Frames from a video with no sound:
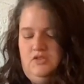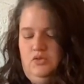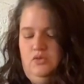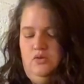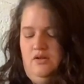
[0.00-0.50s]

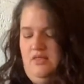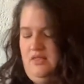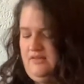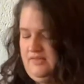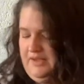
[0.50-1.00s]
Ooh,
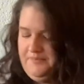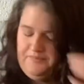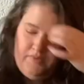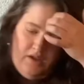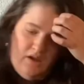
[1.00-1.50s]
lovely.
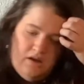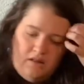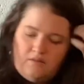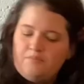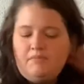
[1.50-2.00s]

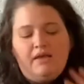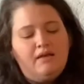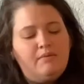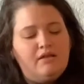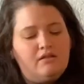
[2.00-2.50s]

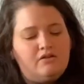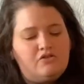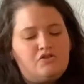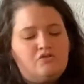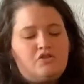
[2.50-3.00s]
Maybe a
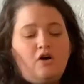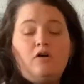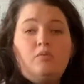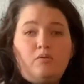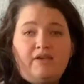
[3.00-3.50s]
little too
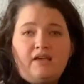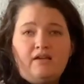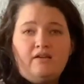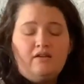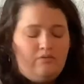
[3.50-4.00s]
tall,
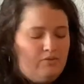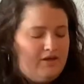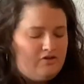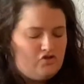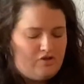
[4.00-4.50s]
but we
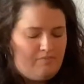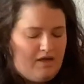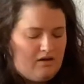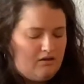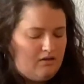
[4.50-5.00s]
can trim
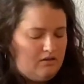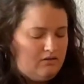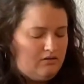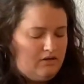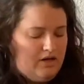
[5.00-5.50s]
that a
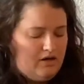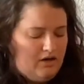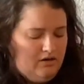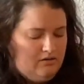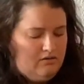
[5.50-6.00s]
little
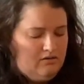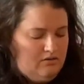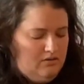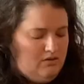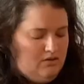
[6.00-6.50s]
later.
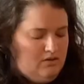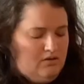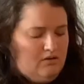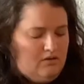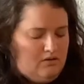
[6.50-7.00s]

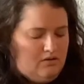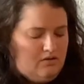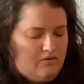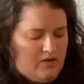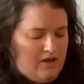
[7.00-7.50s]

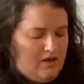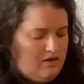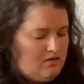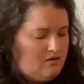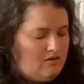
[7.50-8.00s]
Okay,
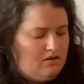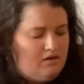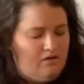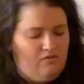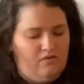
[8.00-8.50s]
I
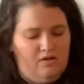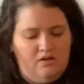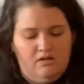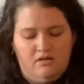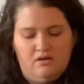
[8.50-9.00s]

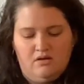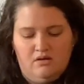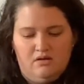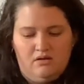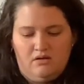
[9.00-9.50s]
feel
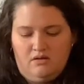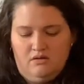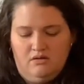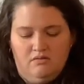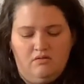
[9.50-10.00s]

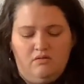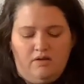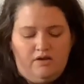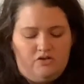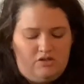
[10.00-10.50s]
like
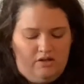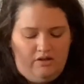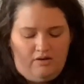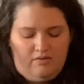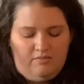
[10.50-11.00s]
actually
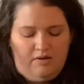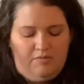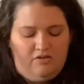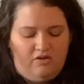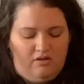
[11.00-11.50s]
that one
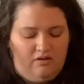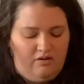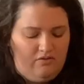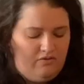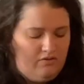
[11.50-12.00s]
might be tall
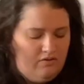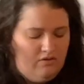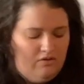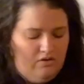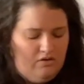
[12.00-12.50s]
enough
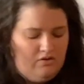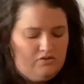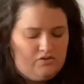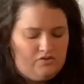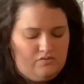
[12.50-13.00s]

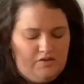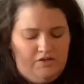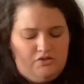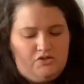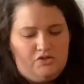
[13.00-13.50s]
to
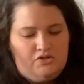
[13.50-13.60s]
reach.